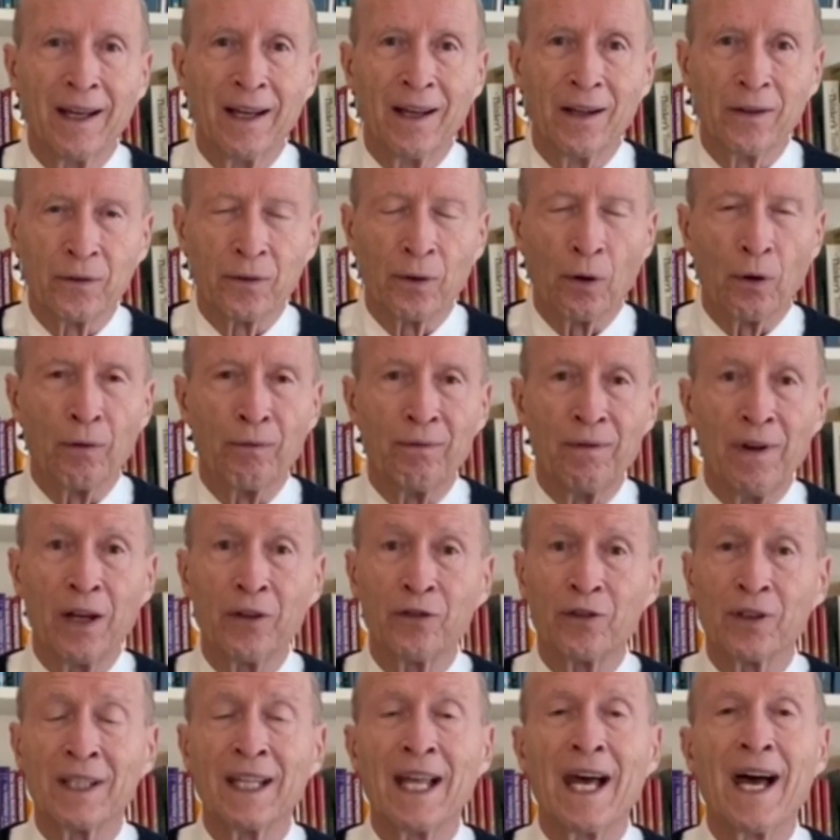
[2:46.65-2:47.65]
So
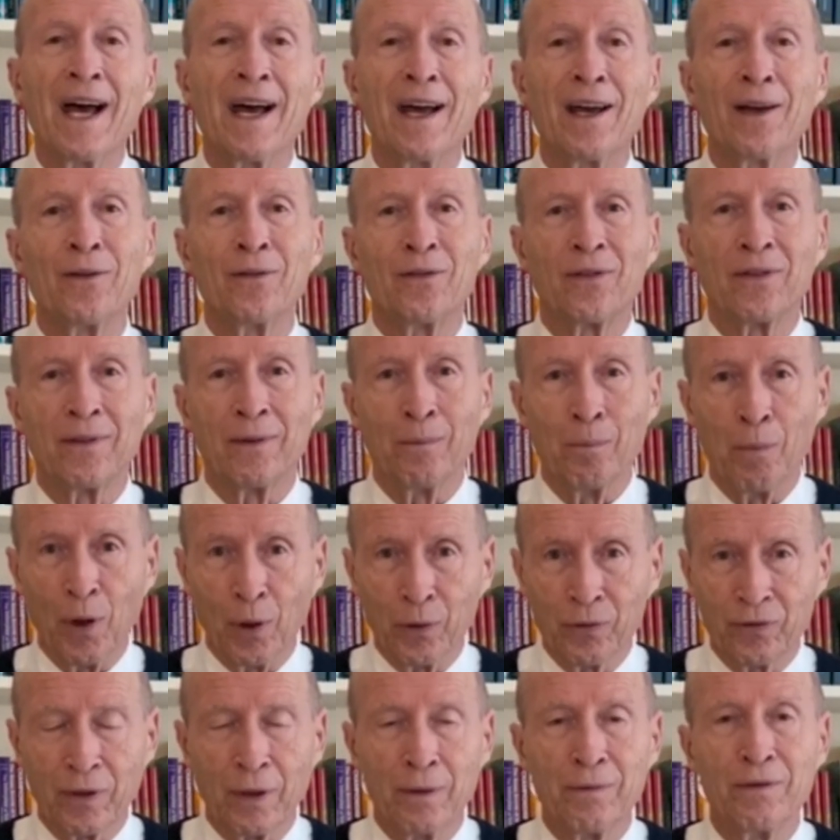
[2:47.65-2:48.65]
visualize,
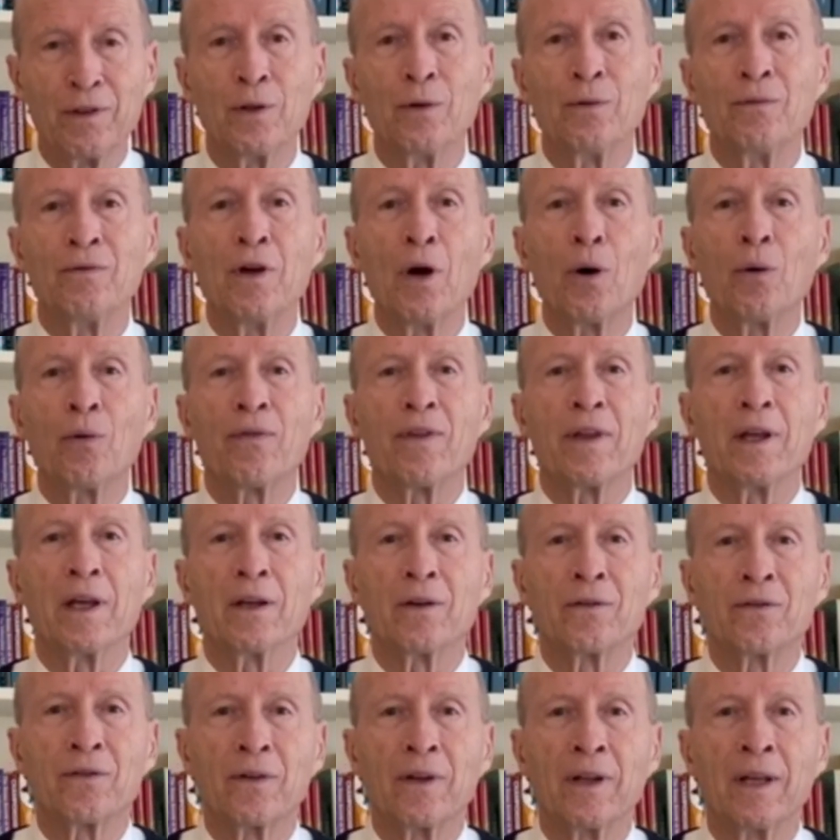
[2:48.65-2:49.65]
most of you know
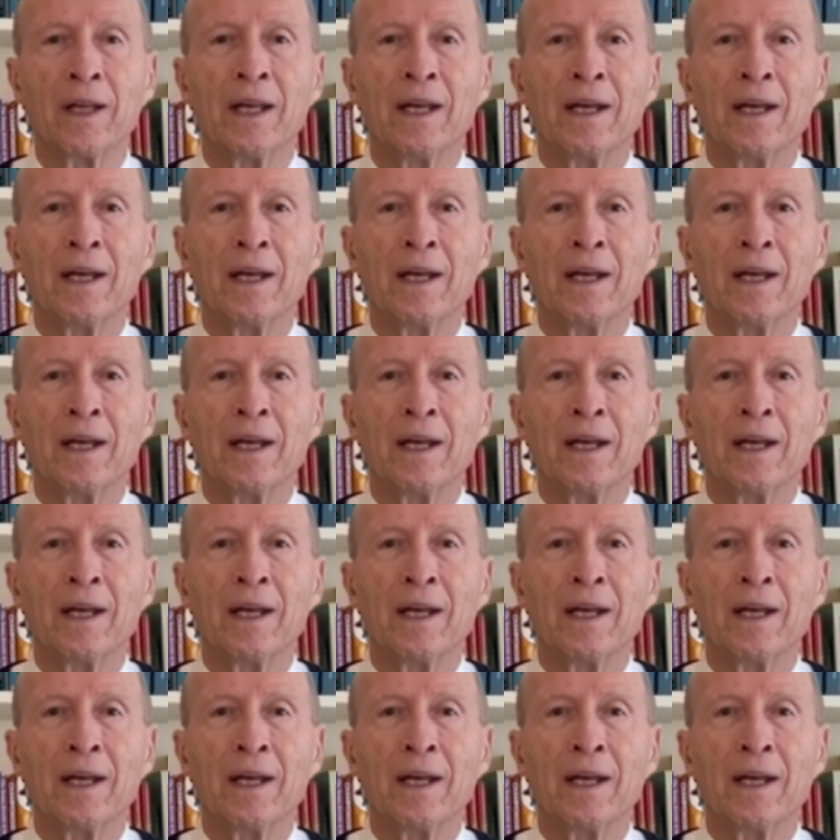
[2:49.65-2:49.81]
this,